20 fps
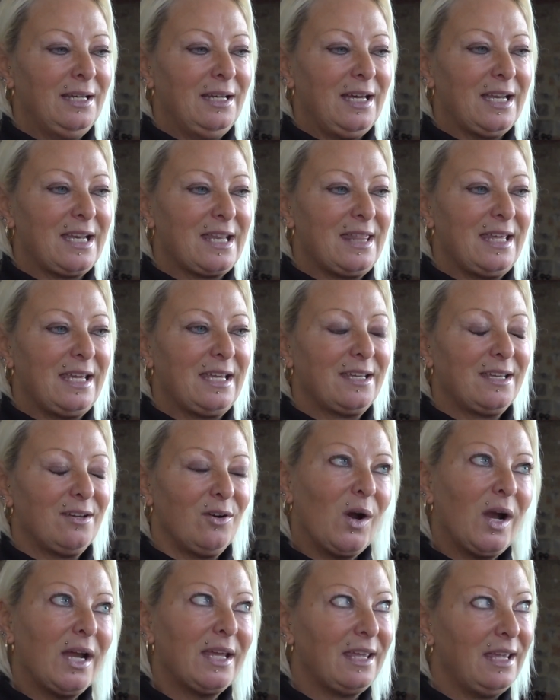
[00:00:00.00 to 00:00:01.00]
and think,
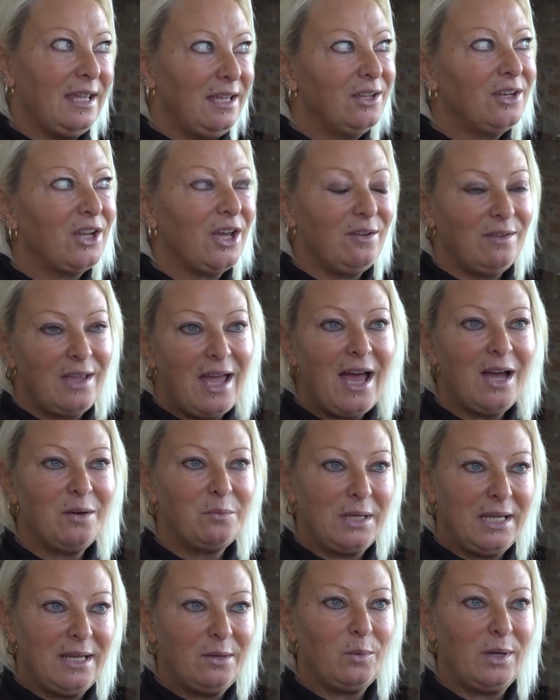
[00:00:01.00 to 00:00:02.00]
crikey, you know, yeah,
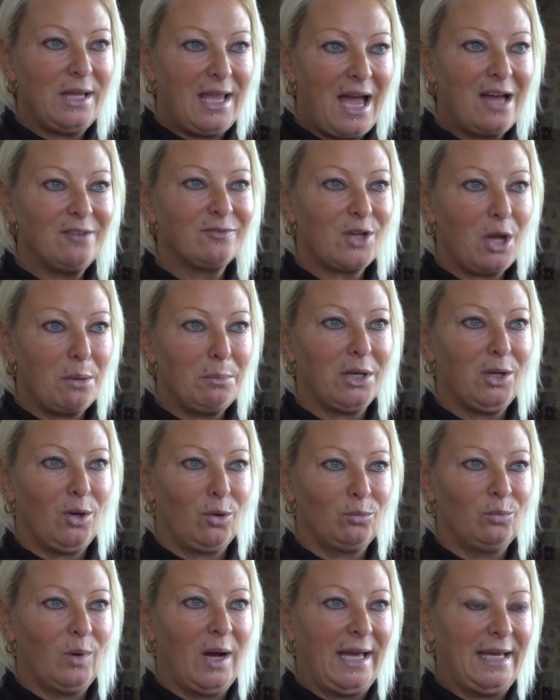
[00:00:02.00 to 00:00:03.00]
we have come a
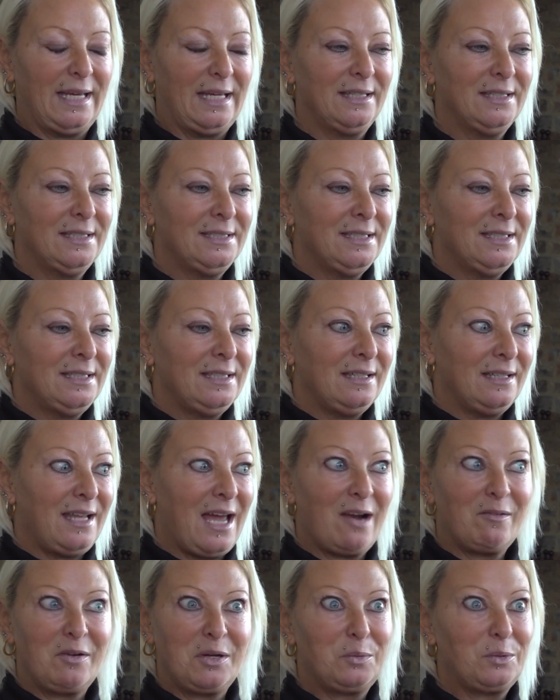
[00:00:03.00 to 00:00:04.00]
long way. And
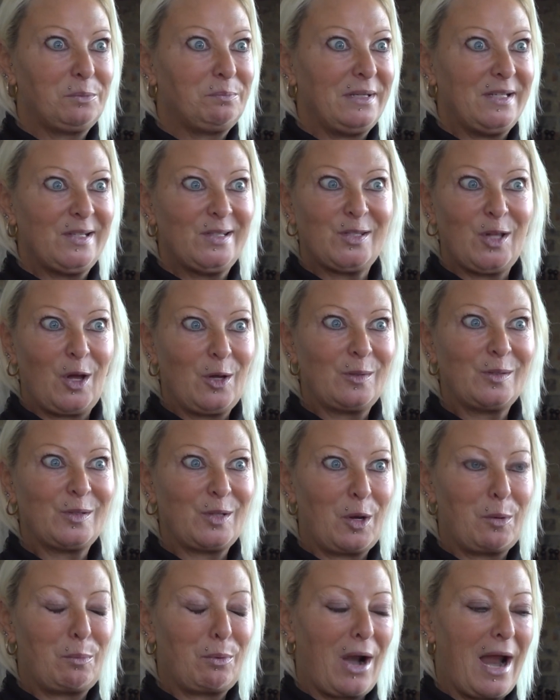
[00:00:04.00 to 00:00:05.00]
Harry would be so,
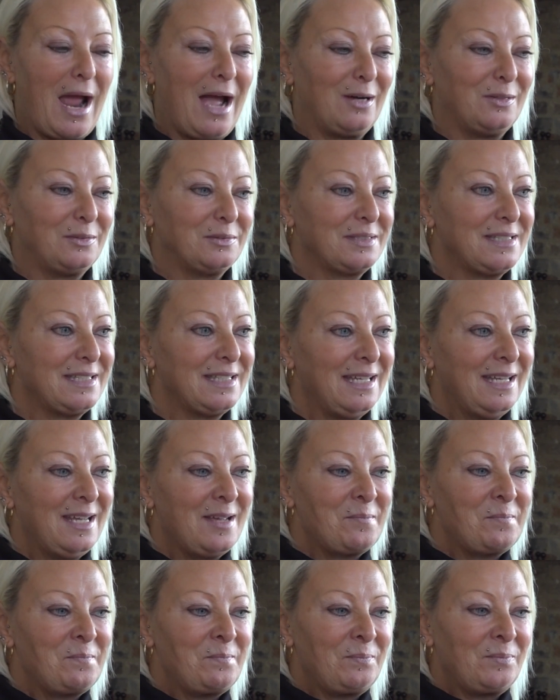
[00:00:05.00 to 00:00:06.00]
so proud.
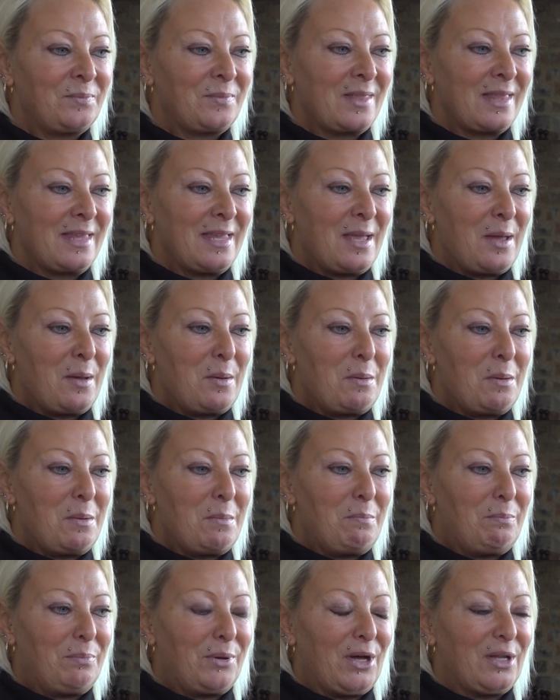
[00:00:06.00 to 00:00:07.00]

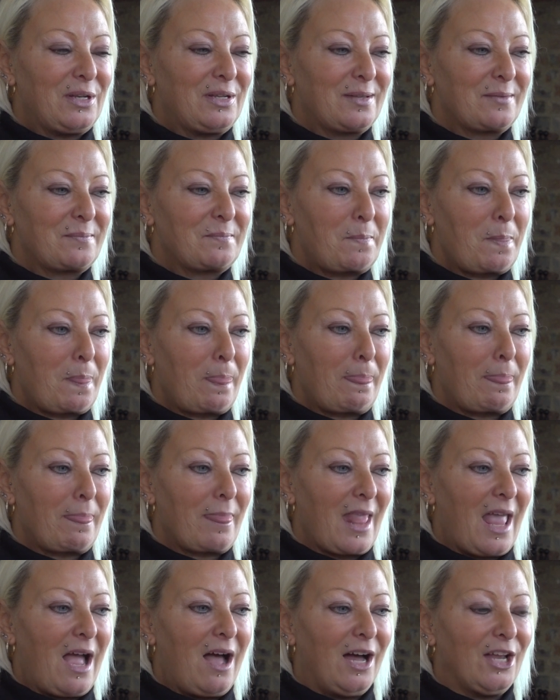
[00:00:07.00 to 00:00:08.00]
But
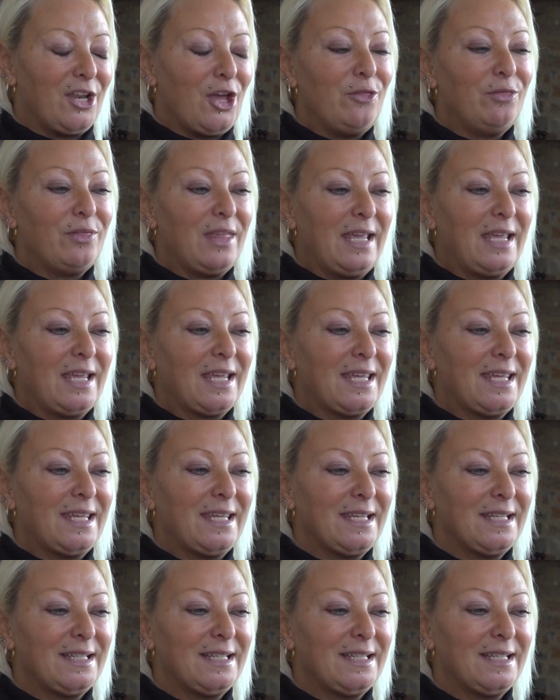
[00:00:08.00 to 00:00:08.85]
I don't think